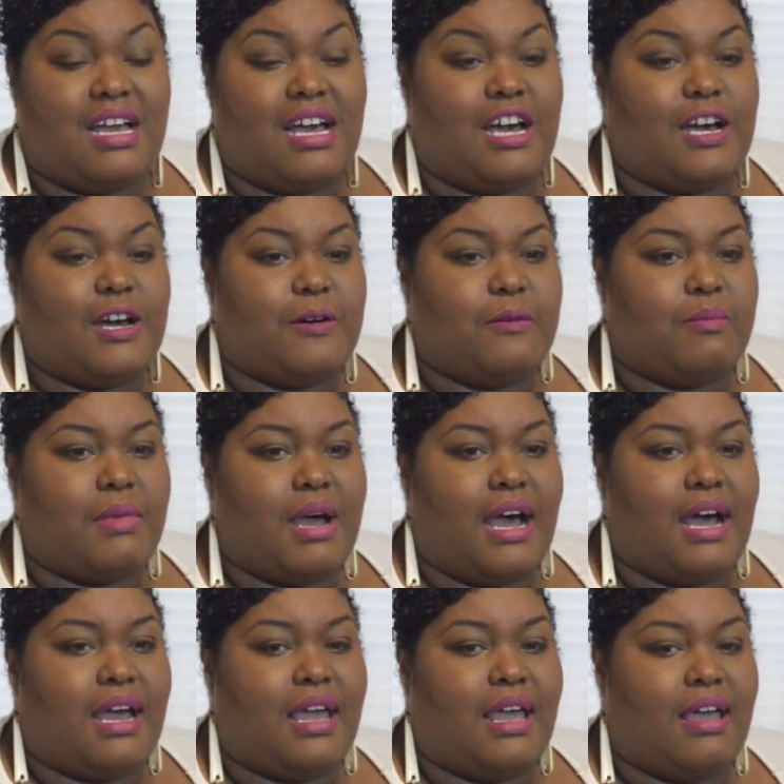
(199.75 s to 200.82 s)
I
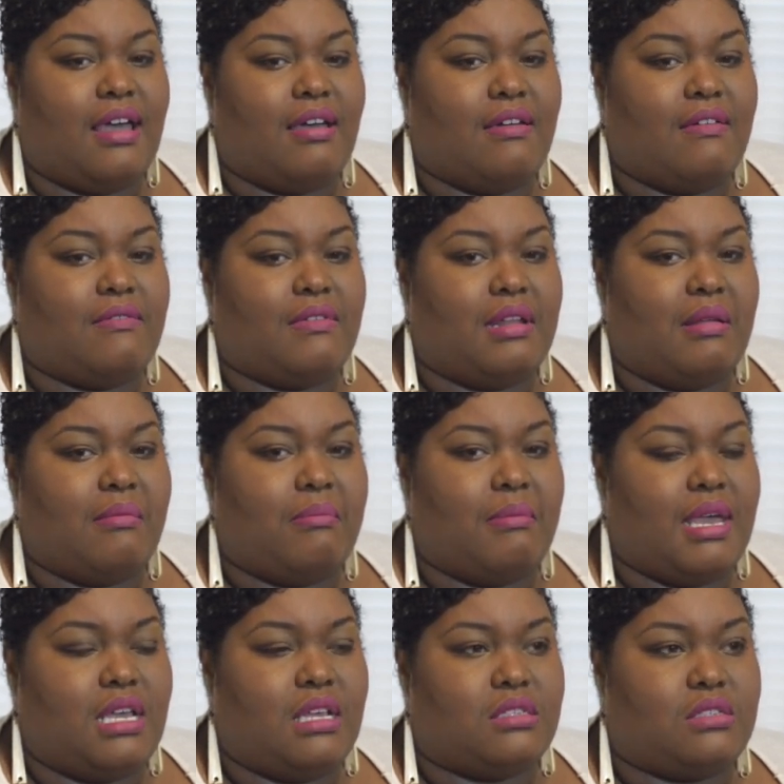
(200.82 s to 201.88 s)
have an
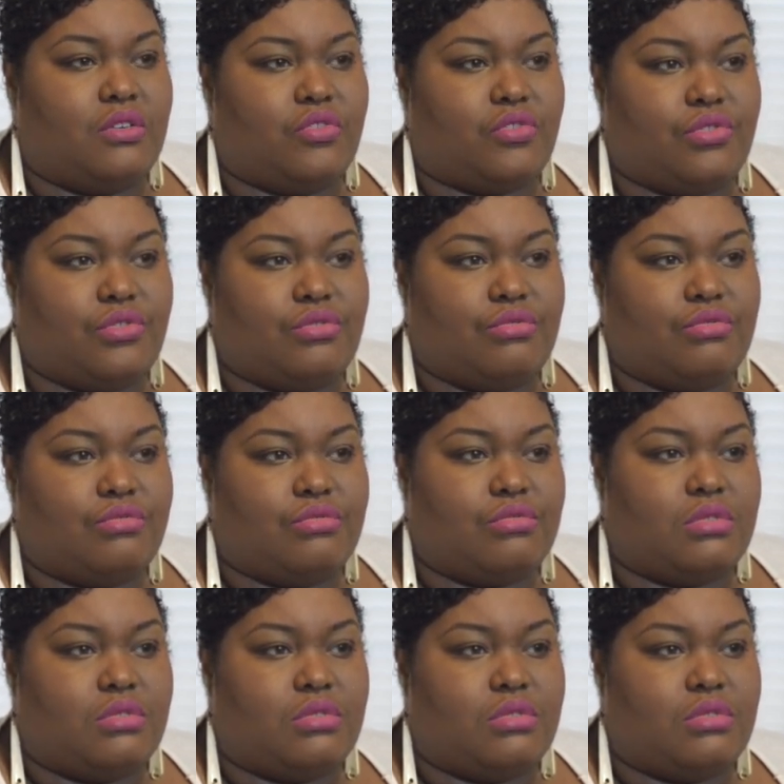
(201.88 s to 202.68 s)
amazing crew,